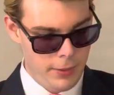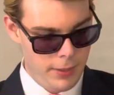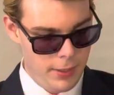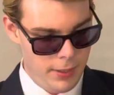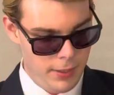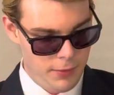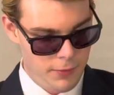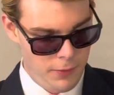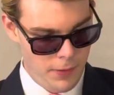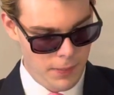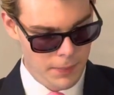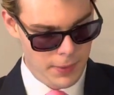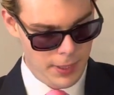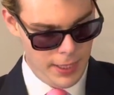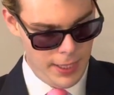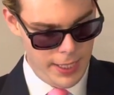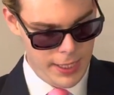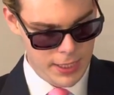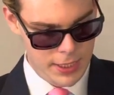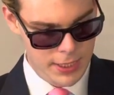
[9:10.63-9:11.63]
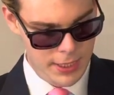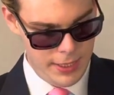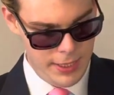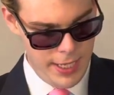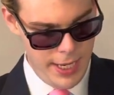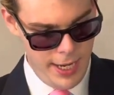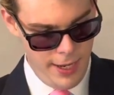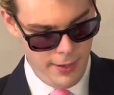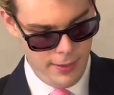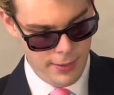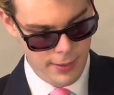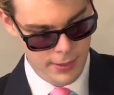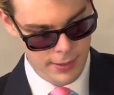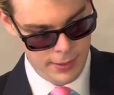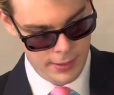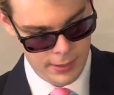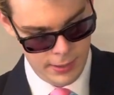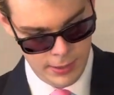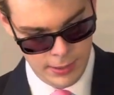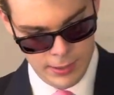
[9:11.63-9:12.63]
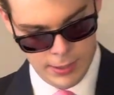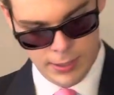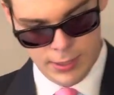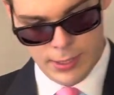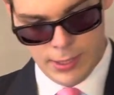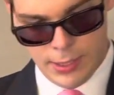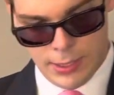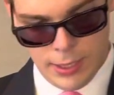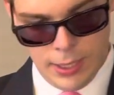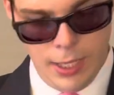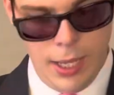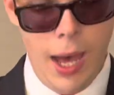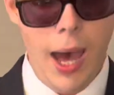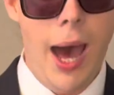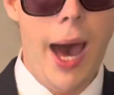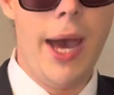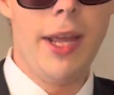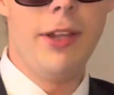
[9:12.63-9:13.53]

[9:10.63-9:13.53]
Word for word: of the from collection. Now, I